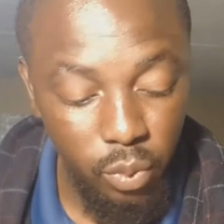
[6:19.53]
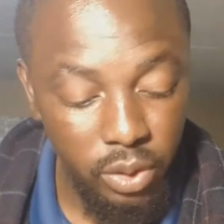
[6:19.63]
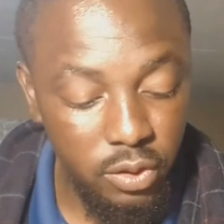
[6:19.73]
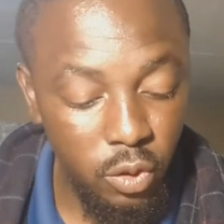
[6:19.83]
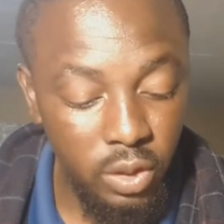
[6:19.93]

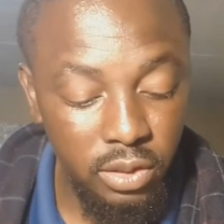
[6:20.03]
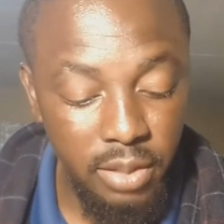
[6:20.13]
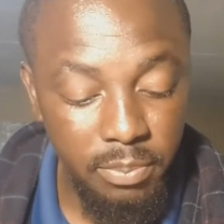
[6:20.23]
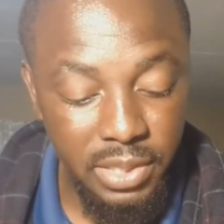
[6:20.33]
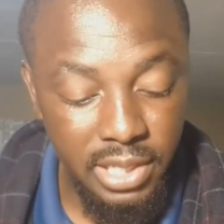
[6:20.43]
with
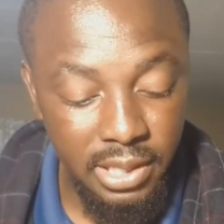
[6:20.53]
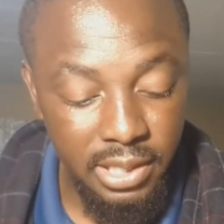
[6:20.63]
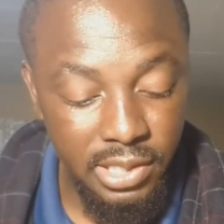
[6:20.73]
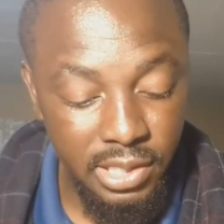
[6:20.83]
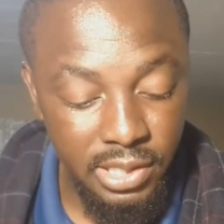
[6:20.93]
slaughtering
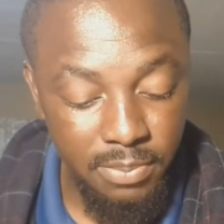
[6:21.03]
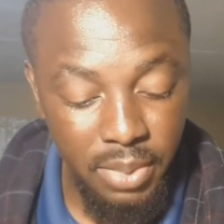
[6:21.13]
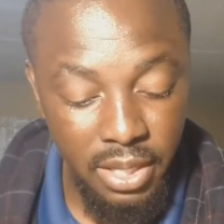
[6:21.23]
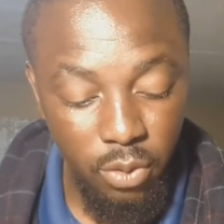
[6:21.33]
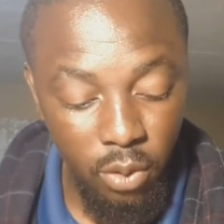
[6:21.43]
percentages
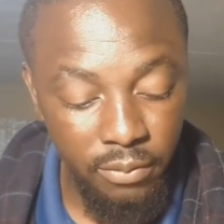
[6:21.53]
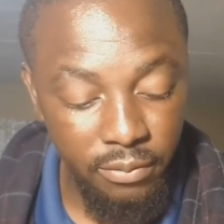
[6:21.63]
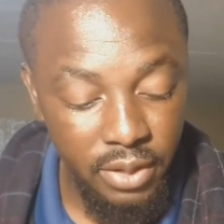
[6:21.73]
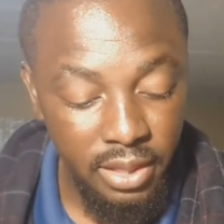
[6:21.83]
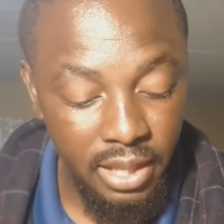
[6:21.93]
being
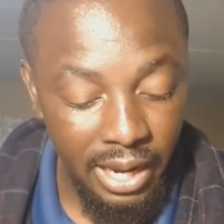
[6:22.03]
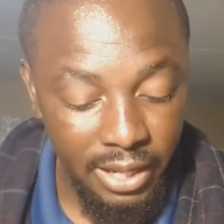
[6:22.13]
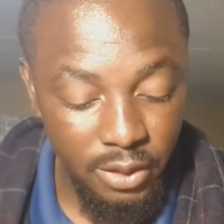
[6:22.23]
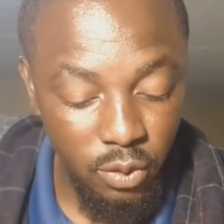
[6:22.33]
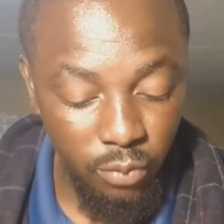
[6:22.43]
of the
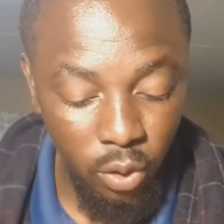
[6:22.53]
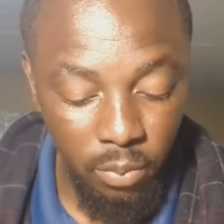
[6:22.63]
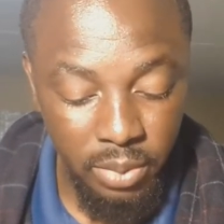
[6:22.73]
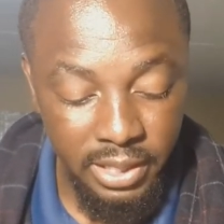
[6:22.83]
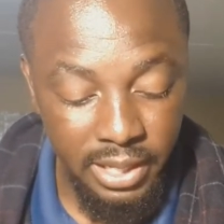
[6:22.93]
highest of all
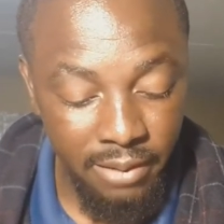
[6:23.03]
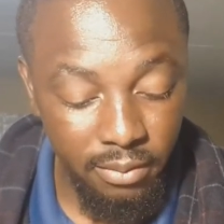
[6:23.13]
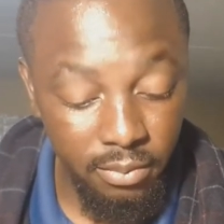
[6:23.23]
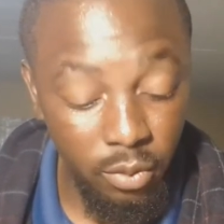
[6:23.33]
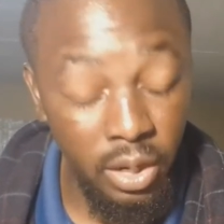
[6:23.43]
breed
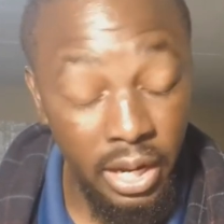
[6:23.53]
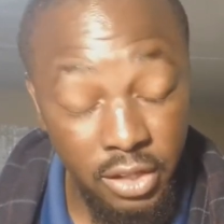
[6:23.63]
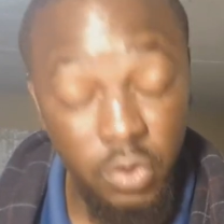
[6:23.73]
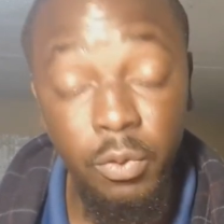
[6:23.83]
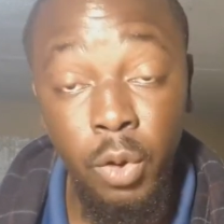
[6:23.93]
or
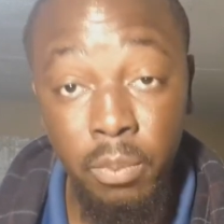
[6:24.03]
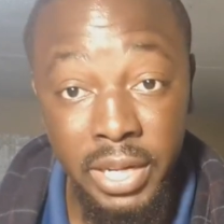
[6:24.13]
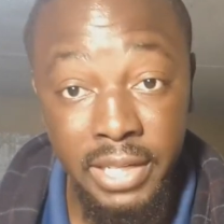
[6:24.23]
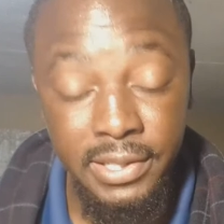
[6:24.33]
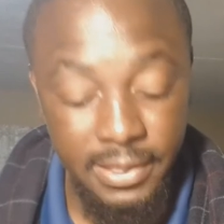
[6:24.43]
highest of all
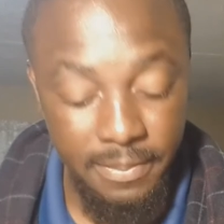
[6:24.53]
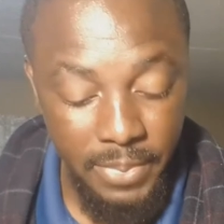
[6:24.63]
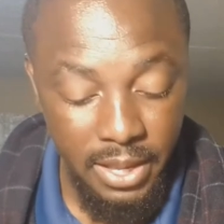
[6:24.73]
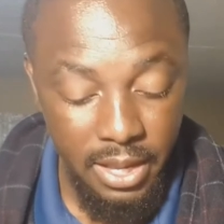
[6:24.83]
breeds.